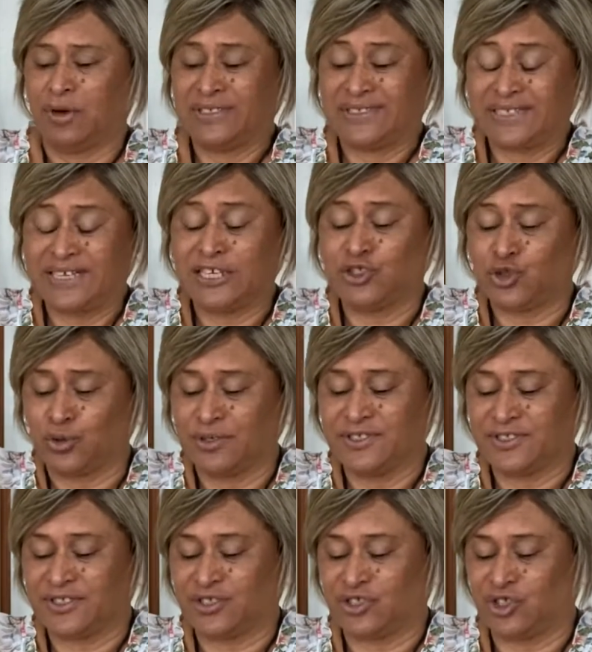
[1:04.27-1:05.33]
schedule
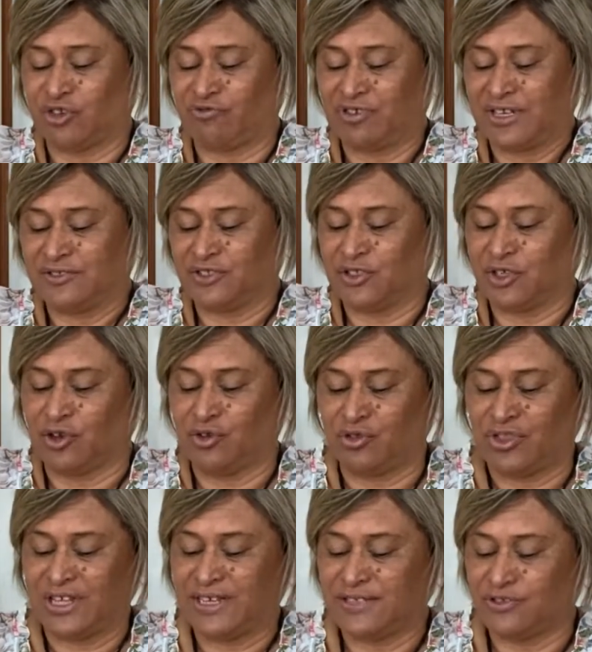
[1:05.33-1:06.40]
is shifting, so
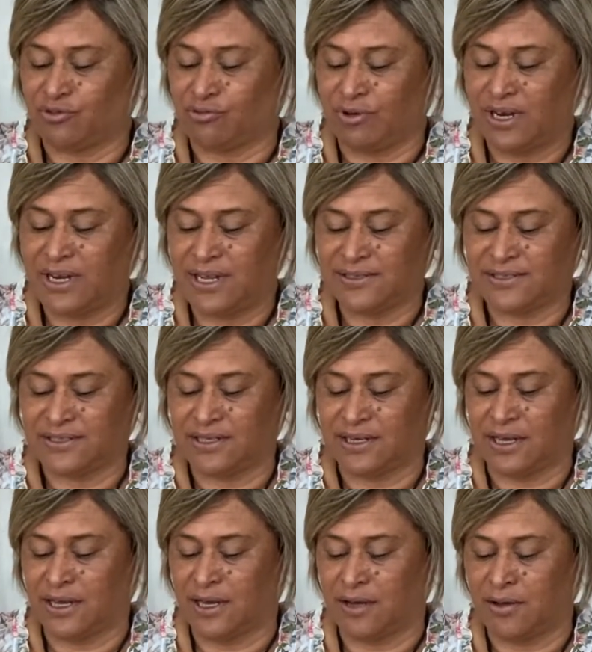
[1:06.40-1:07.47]
these readings
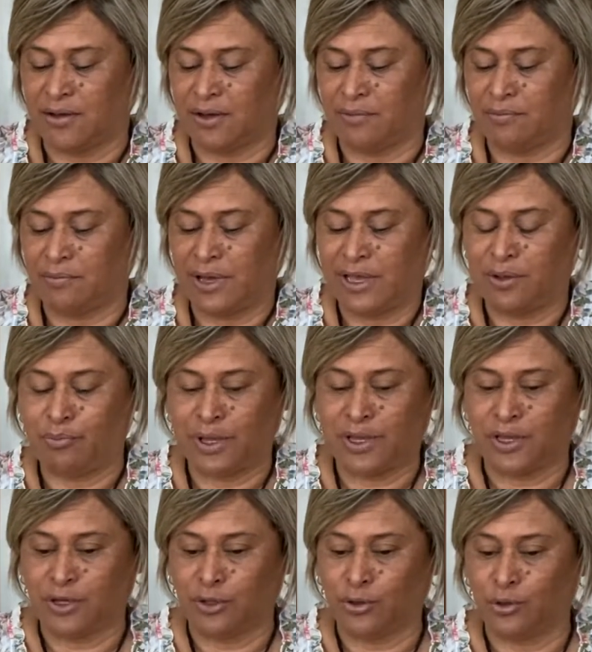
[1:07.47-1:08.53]
may
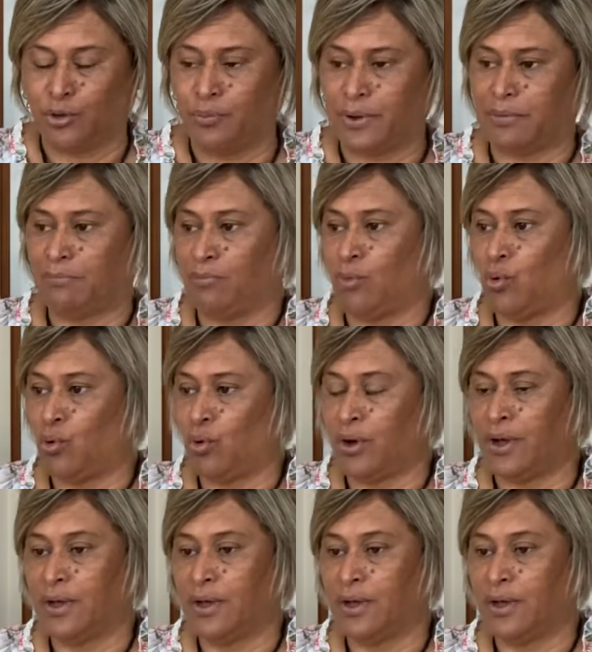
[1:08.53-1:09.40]
be a little bit more,